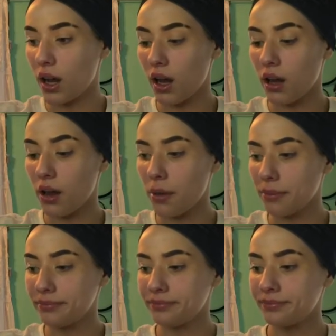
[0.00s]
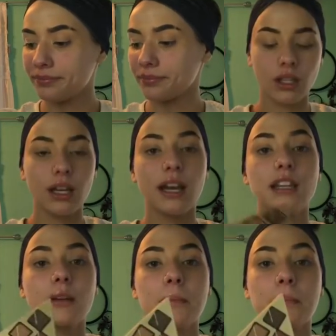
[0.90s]

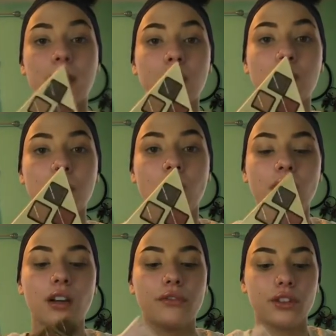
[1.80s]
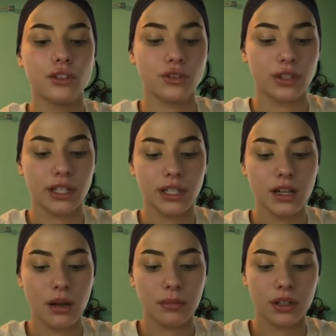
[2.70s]
In the middle part of the tree,
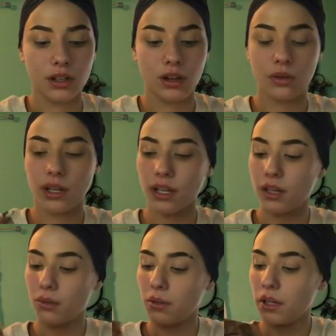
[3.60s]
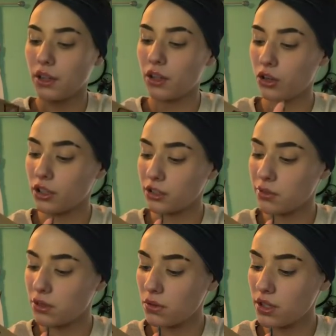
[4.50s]
I'm going to go in with
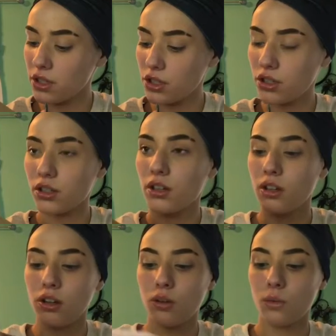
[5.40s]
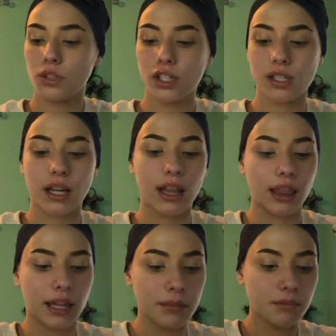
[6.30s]
Christmas Wish, which is like a
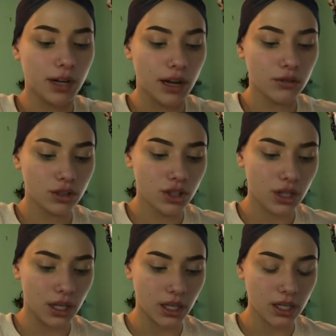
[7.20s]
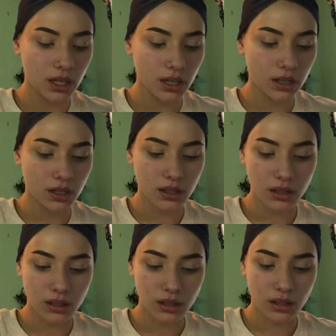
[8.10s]
light brown shade.
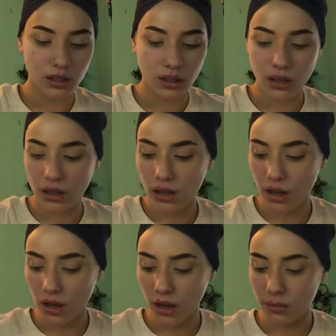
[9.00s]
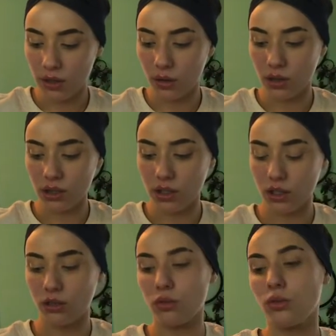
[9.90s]
I'm going to
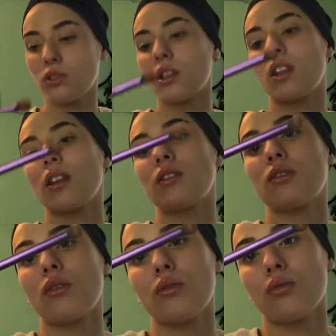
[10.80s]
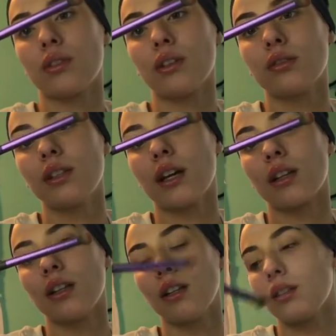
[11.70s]
use this Real
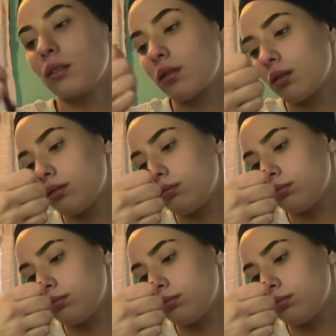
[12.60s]
Techniques.